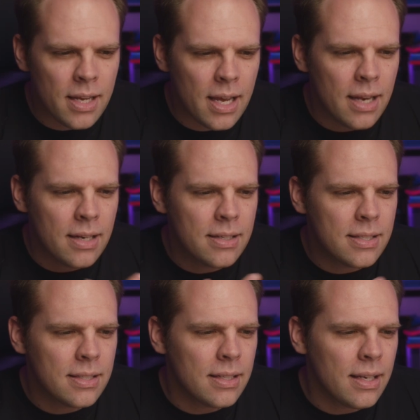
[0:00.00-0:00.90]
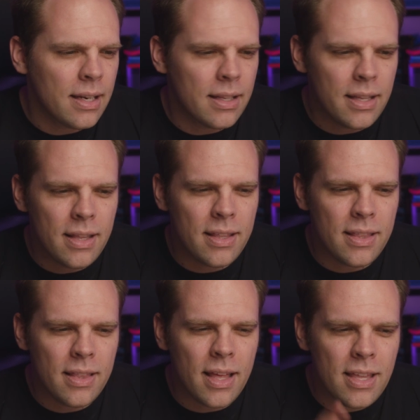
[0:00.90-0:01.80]
and
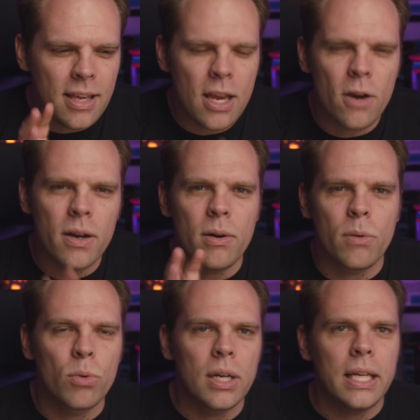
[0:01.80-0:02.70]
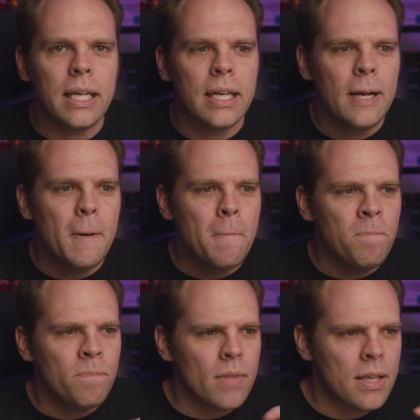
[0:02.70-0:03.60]
I think here it really
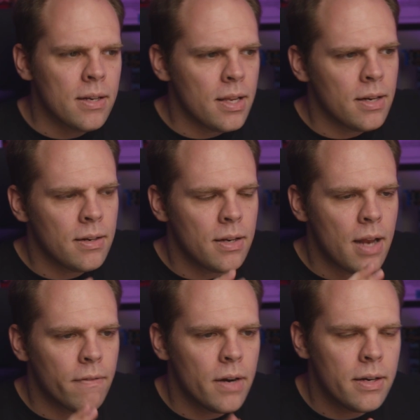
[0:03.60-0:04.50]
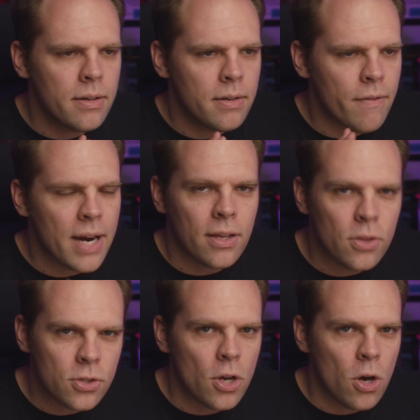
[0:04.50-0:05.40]
Never Hike in
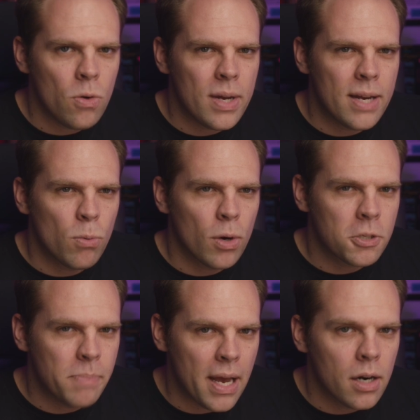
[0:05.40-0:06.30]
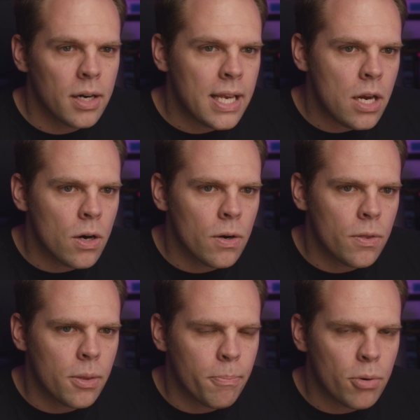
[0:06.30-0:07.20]
the Snow, it works better. Here,
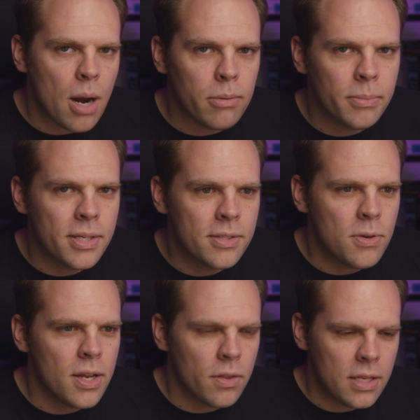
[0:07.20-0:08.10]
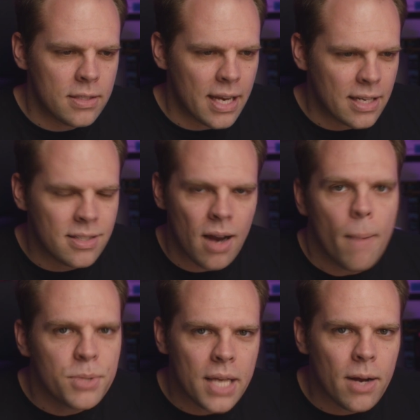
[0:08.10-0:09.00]
the problem is you get these like
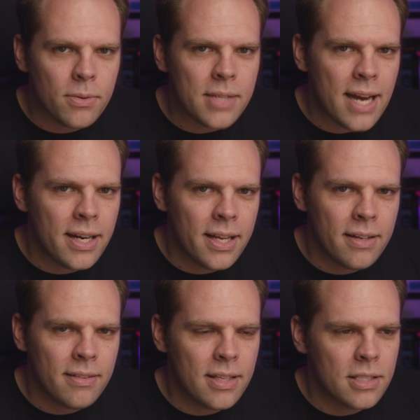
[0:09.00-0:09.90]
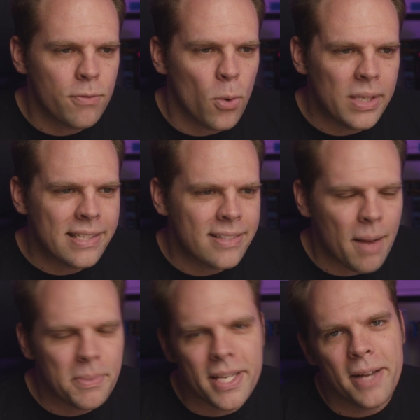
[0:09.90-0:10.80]
stomp sounds added in, these Foley
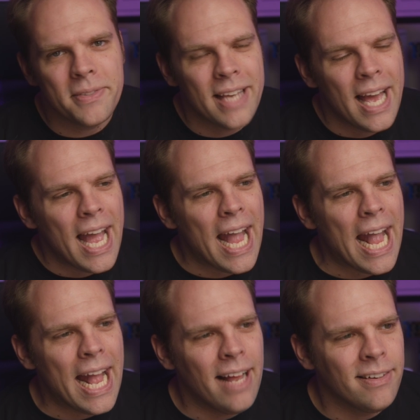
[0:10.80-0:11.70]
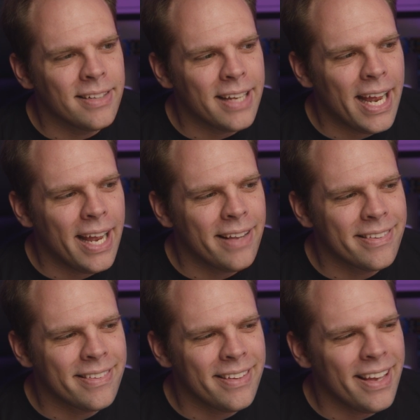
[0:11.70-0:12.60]
stomp sounds, and
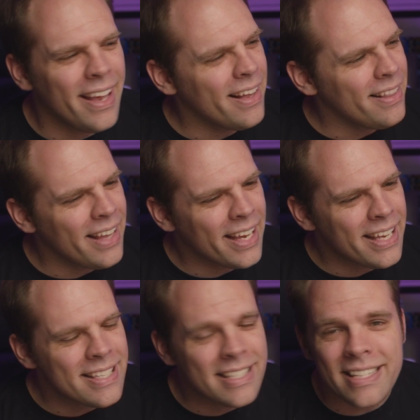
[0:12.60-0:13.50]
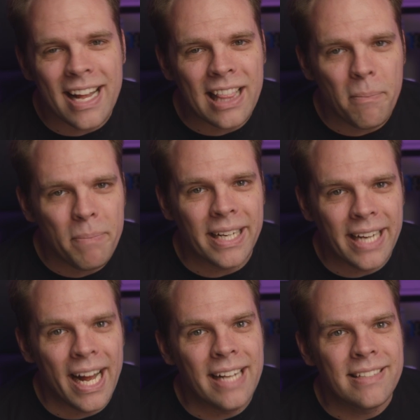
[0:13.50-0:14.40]
it's like he's just not that big,
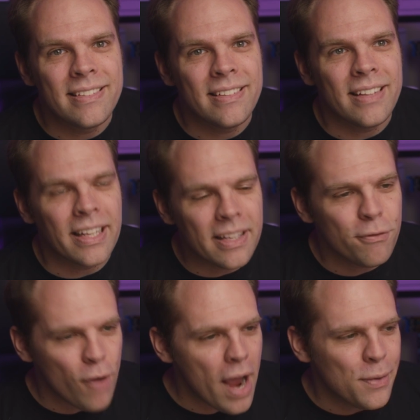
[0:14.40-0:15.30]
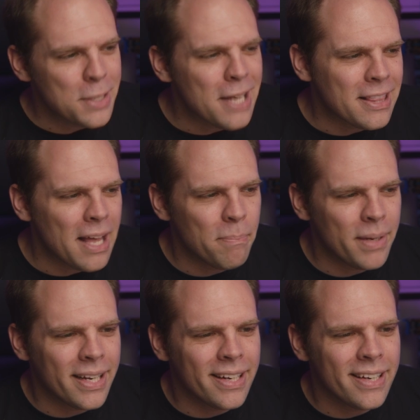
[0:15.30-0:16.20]
guys. Like it's fine that he's not that
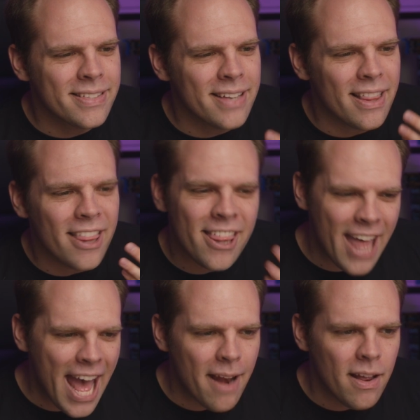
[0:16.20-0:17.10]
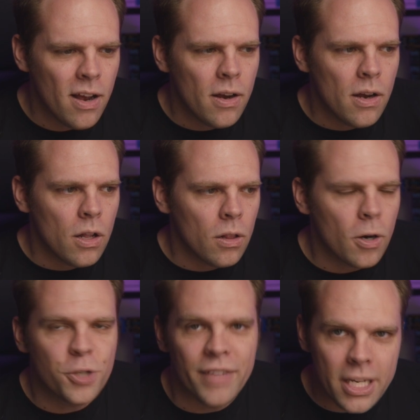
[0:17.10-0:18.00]
big. It's not that
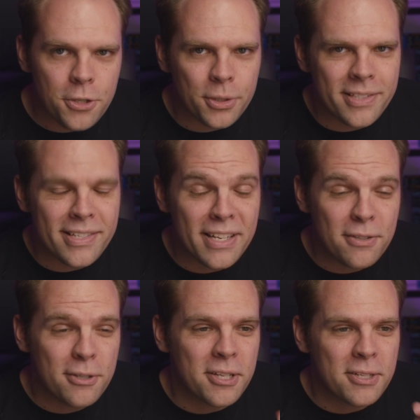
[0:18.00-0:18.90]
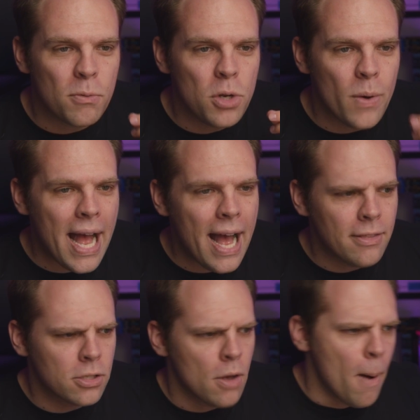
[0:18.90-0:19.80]
large of a hindrance. It's just when you add
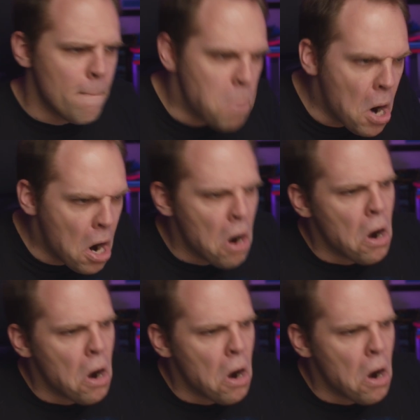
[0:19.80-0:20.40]
this bah,